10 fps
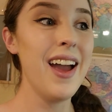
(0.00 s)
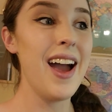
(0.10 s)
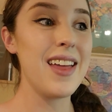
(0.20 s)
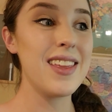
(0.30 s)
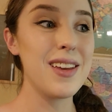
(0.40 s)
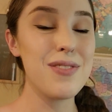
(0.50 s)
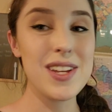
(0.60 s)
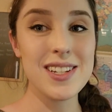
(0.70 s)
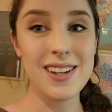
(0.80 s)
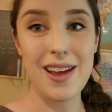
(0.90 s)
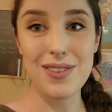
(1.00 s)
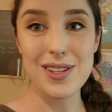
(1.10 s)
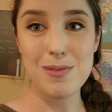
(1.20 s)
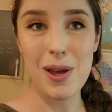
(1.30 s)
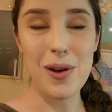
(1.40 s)
I think if I didn't have
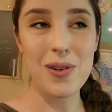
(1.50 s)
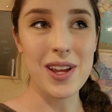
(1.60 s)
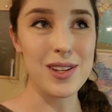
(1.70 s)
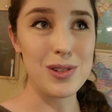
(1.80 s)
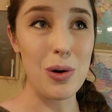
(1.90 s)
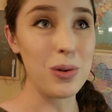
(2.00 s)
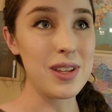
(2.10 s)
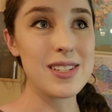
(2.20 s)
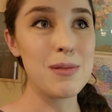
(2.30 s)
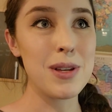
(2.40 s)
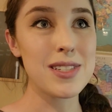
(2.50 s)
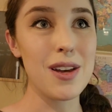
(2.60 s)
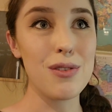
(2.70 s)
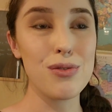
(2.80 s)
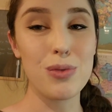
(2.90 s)
kids of my own, I could totally see
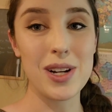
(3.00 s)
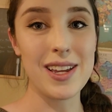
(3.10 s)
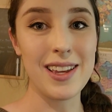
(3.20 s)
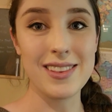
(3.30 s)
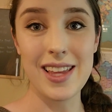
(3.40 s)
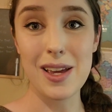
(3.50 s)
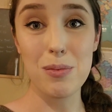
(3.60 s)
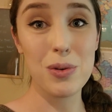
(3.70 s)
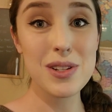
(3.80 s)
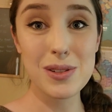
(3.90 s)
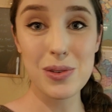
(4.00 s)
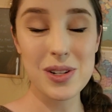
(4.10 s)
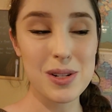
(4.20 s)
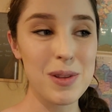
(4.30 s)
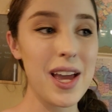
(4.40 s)
myself working in like a preschool
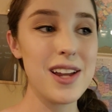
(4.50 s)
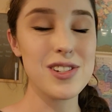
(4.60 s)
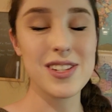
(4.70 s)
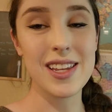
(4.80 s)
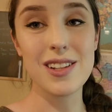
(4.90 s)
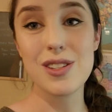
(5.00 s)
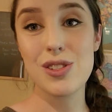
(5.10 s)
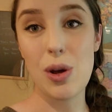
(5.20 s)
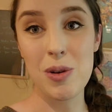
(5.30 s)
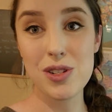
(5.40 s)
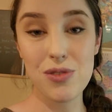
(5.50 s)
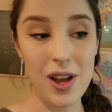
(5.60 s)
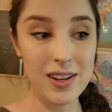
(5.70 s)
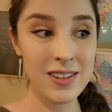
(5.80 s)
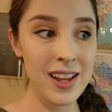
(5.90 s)
or something. I just think it's so much
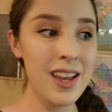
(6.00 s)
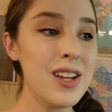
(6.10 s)
fun.